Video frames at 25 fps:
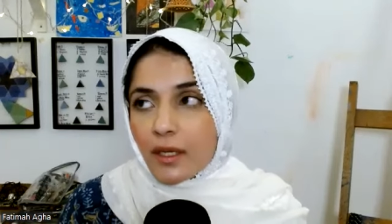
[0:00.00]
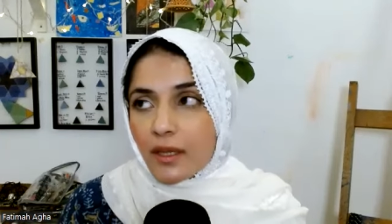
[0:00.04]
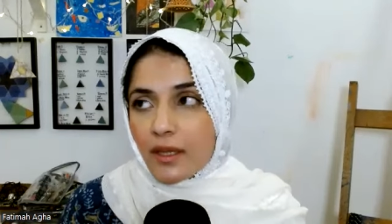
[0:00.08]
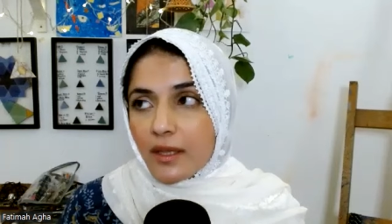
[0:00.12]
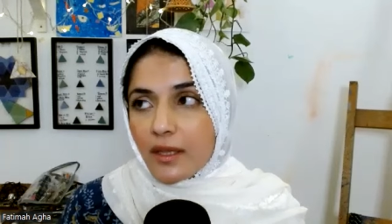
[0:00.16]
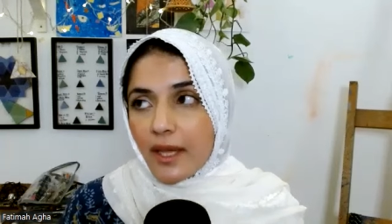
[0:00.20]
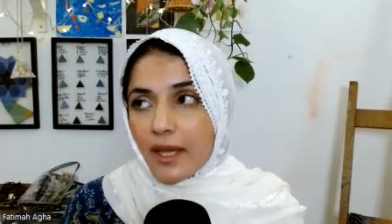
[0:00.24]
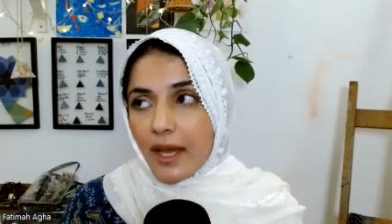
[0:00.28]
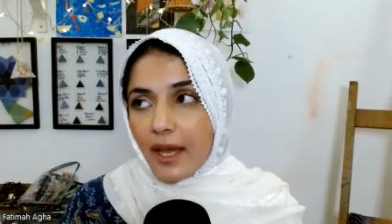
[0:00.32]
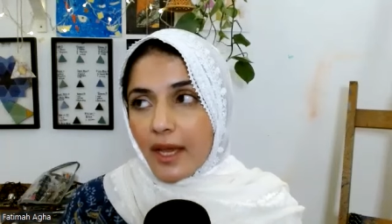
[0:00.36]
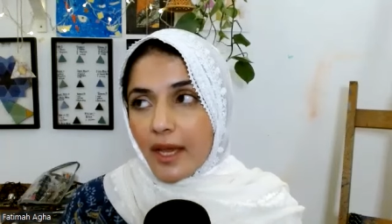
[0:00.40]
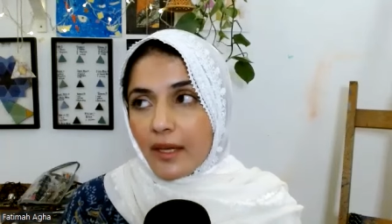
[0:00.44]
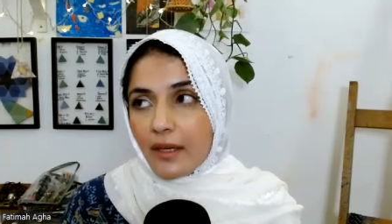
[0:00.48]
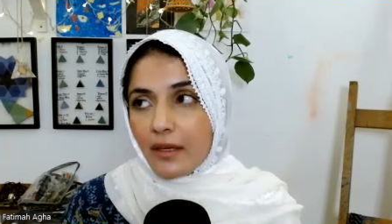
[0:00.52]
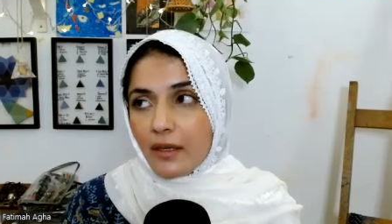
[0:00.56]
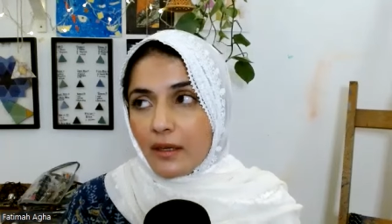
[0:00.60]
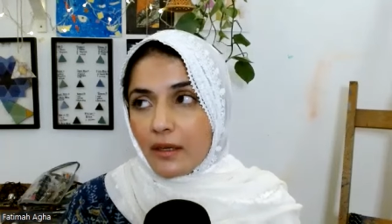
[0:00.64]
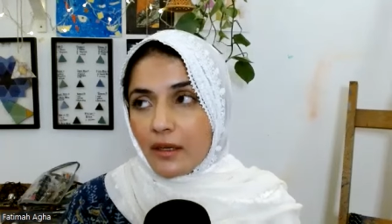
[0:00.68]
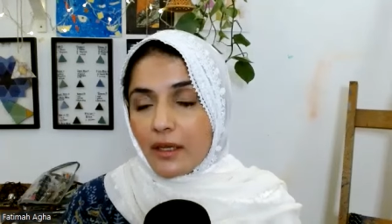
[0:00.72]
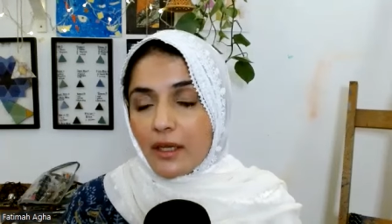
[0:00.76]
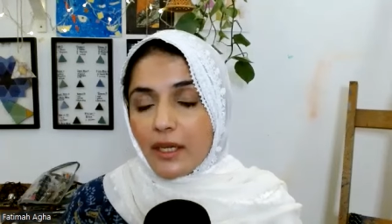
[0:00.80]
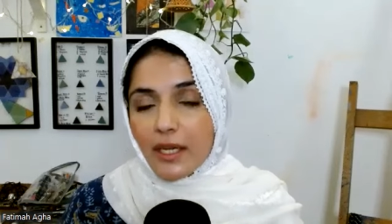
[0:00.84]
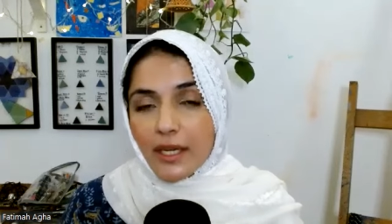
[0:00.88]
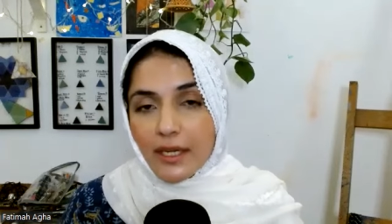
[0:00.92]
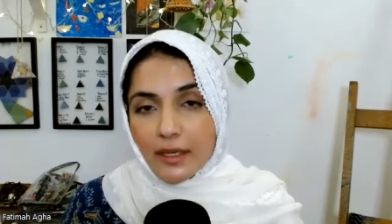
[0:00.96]
then
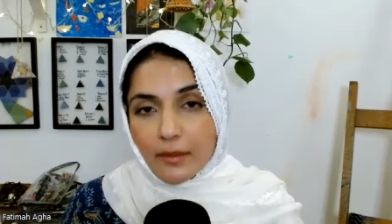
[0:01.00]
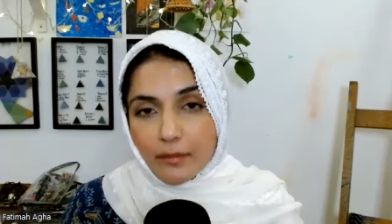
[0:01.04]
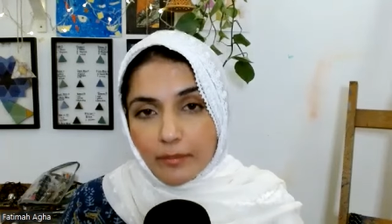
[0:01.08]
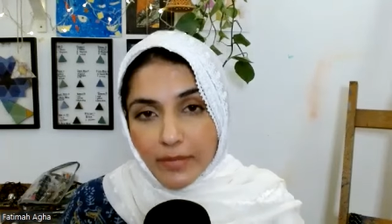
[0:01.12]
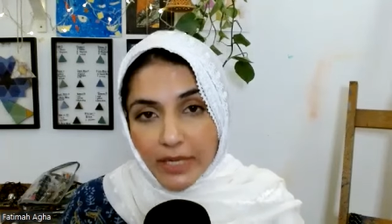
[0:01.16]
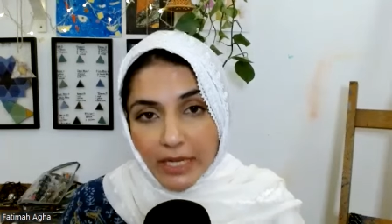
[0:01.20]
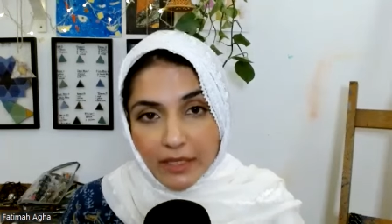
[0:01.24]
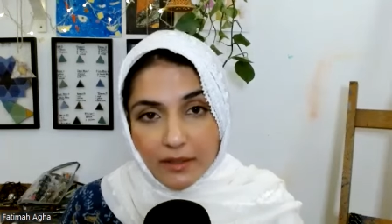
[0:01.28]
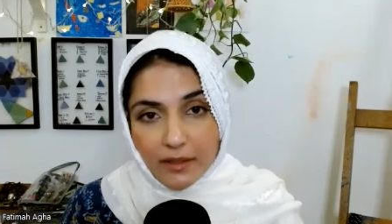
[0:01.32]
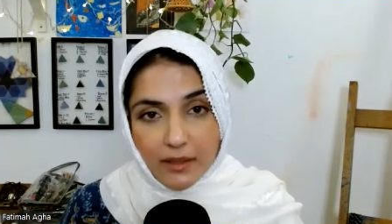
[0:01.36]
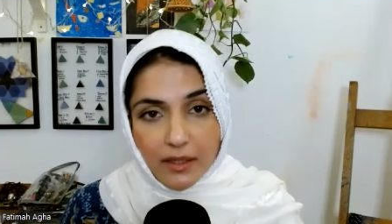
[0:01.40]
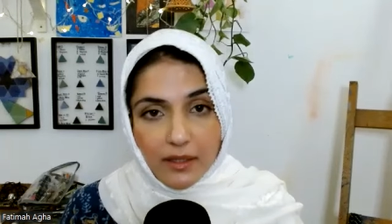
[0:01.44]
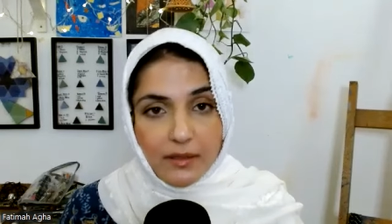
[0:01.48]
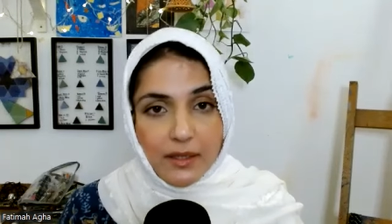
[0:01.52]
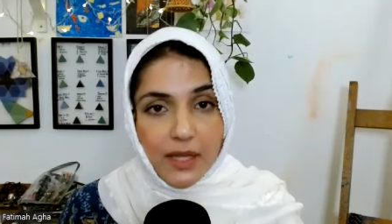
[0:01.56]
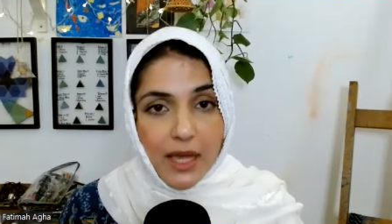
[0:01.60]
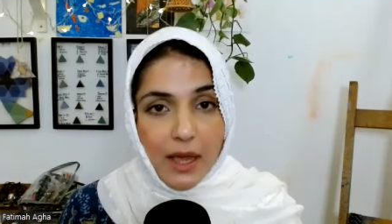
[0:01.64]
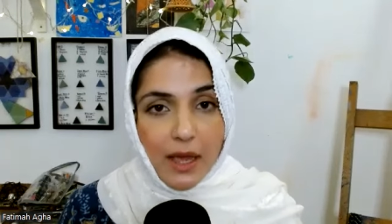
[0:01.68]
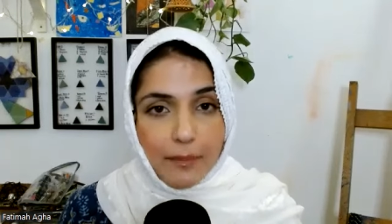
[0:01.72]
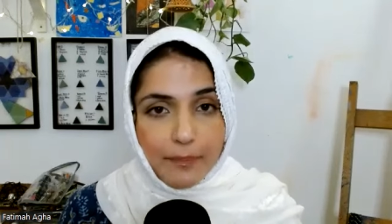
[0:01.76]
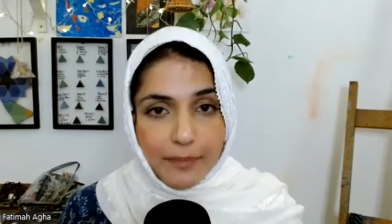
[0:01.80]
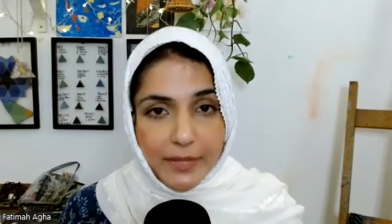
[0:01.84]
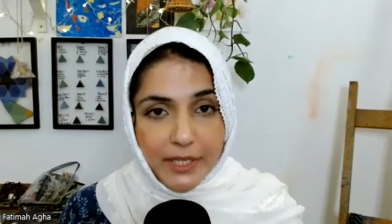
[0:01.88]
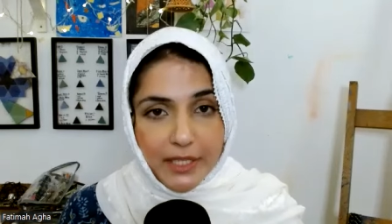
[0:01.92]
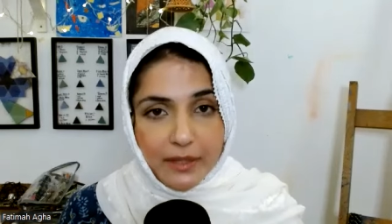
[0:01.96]
it makes us
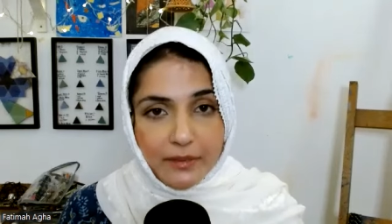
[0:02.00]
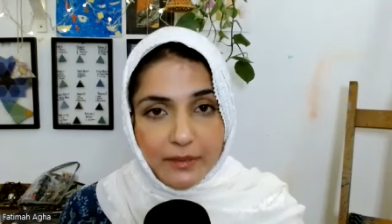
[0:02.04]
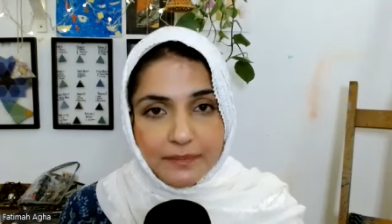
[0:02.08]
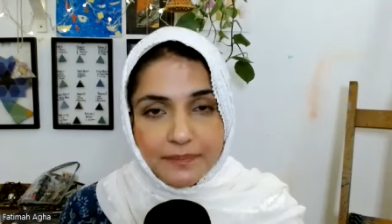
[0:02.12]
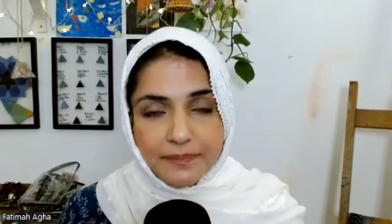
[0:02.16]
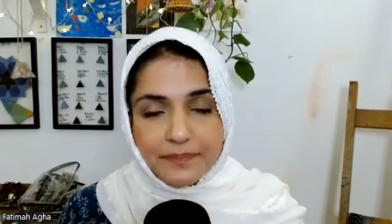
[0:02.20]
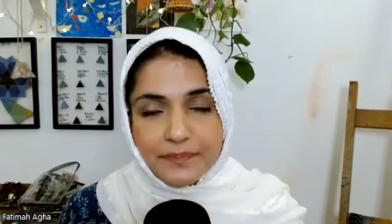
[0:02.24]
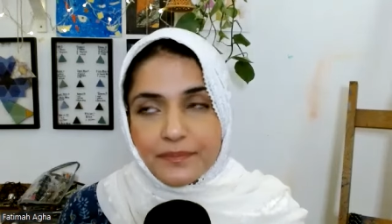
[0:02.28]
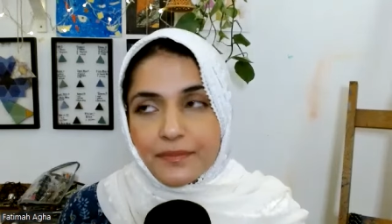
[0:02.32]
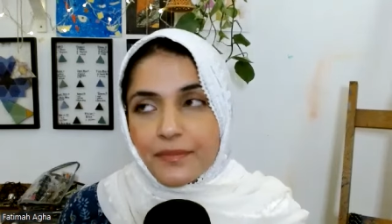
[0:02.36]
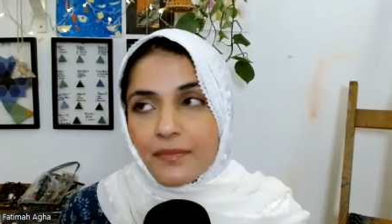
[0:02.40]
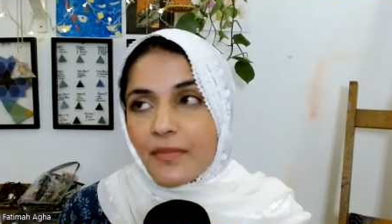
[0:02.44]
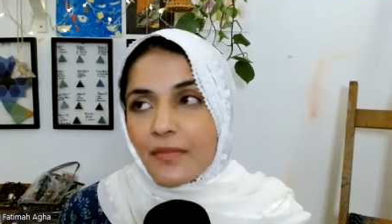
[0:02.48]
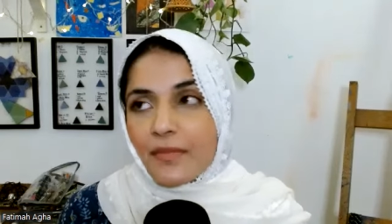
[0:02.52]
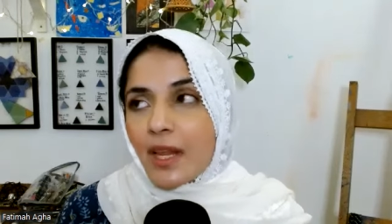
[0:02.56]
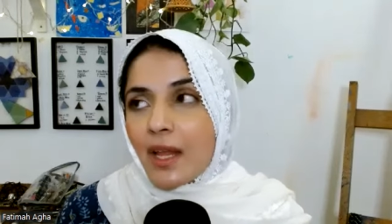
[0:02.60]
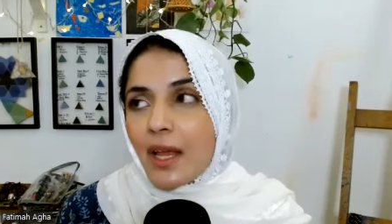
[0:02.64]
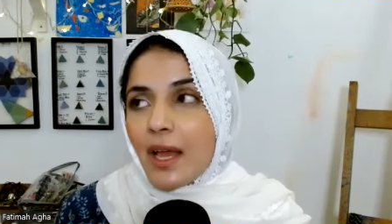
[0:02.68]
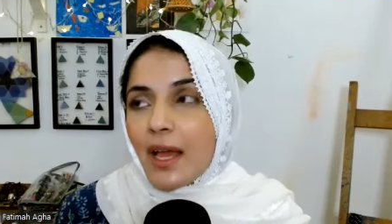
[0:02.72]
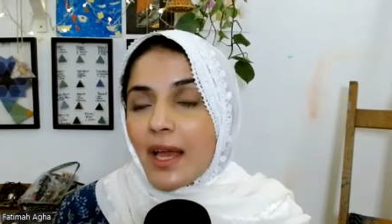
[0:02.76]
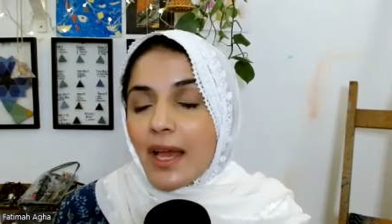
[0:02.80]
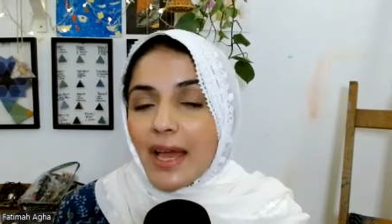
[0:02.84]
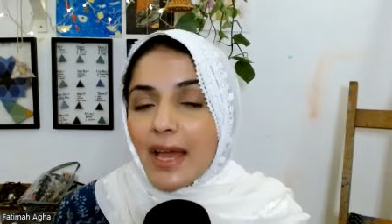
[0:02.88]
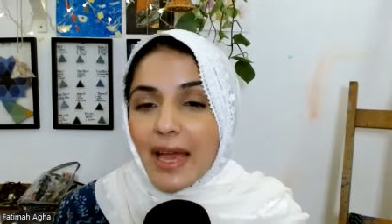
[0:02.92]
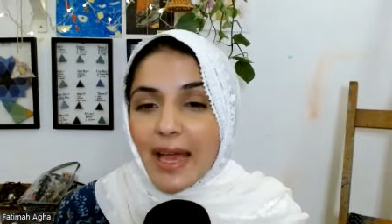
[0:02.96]
happy.
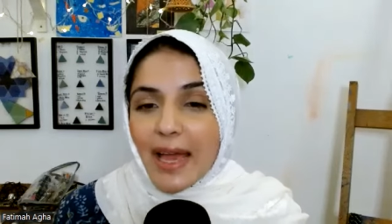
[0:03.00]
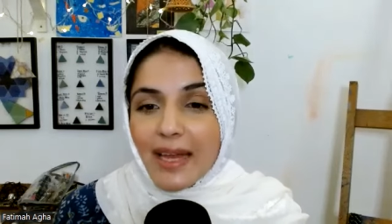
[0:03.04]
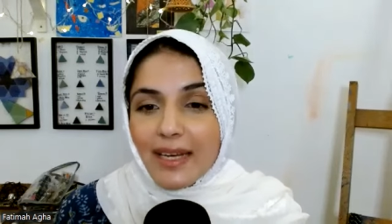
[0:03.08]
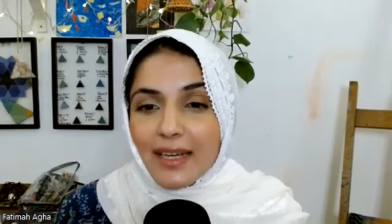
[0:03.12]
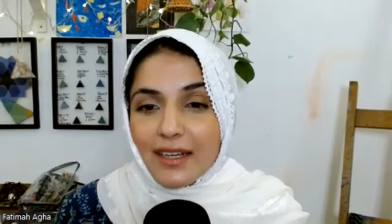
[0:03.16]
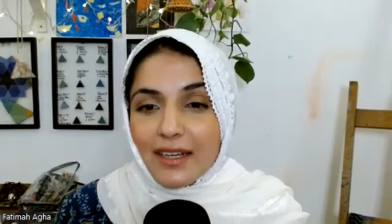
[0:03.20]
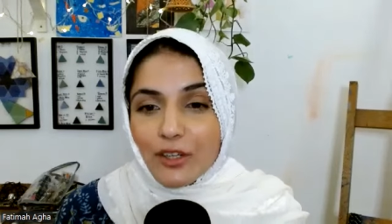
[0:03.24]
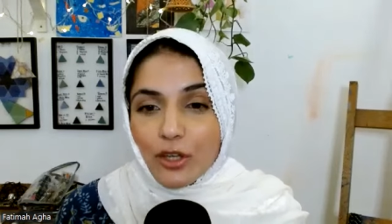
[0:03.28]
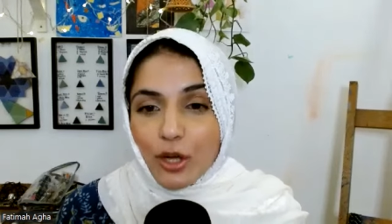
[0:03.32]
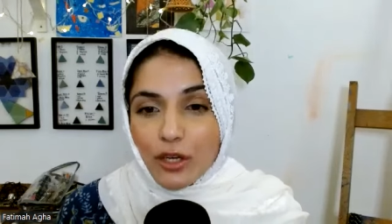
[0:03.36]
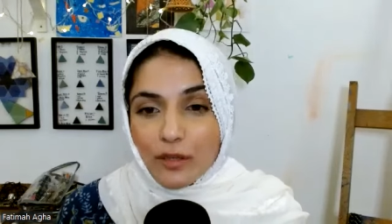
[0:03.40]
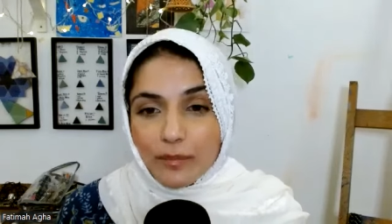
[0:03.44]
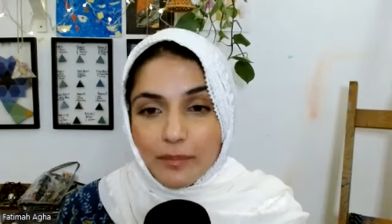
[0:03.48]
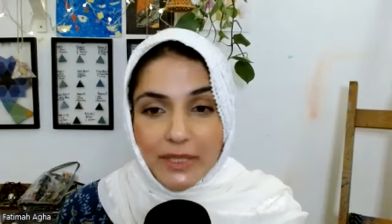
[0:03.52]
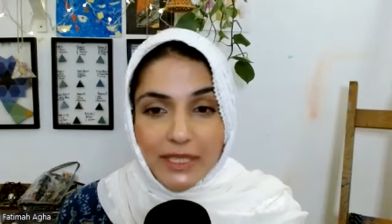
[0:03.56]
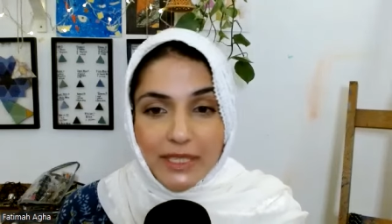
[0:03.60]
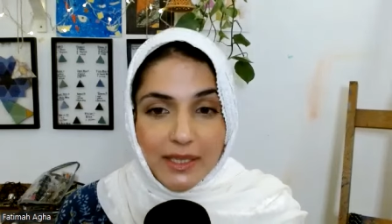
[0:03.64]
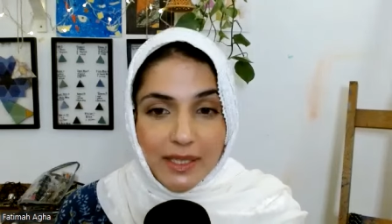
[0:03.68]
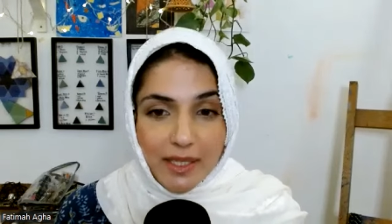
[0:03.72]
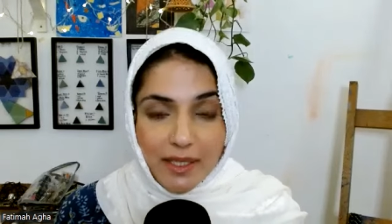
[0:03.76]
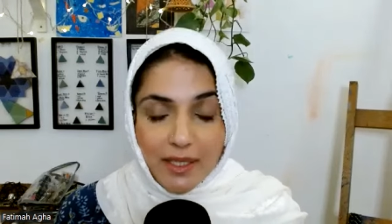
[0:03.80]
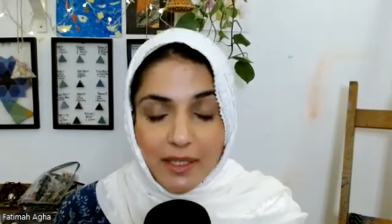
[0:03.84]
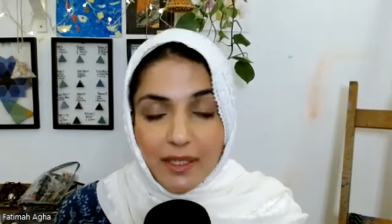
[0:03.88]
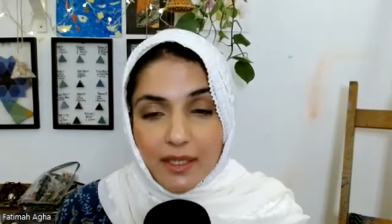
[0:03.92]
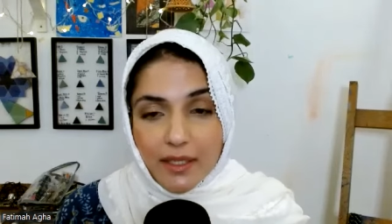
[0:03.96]
And it got me
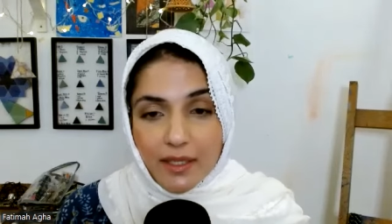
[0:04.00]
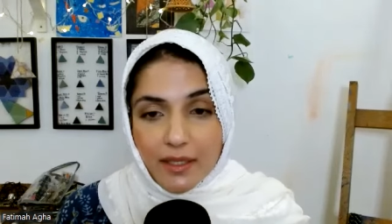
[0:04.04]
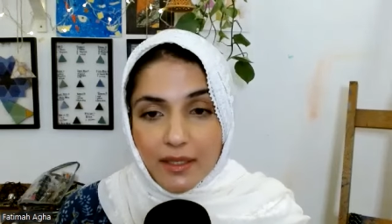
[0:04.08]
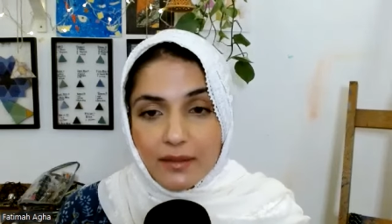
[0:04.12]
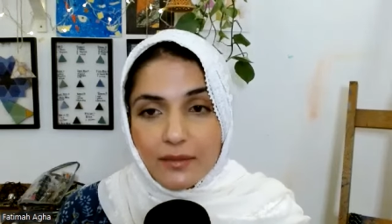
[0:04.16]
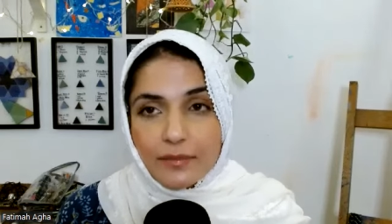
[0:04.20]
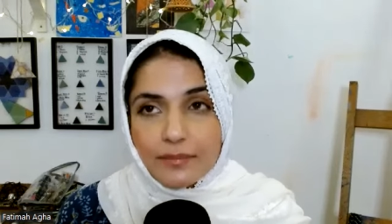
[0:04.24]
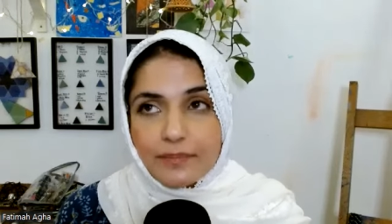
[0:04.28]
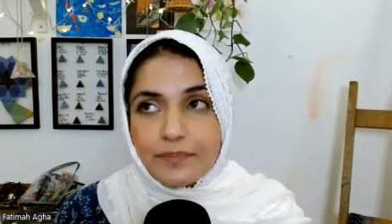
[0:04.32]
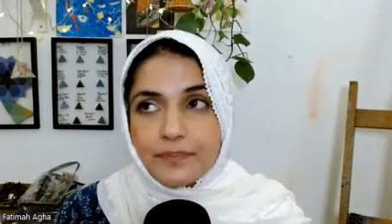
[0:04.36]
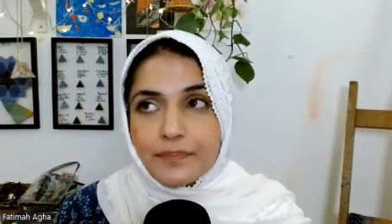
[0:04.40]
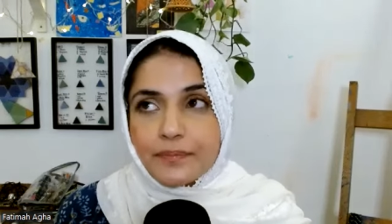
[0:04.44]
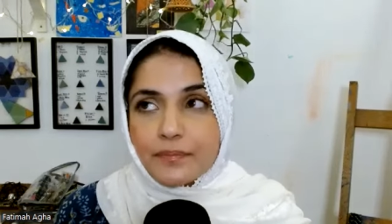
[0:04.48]
thinking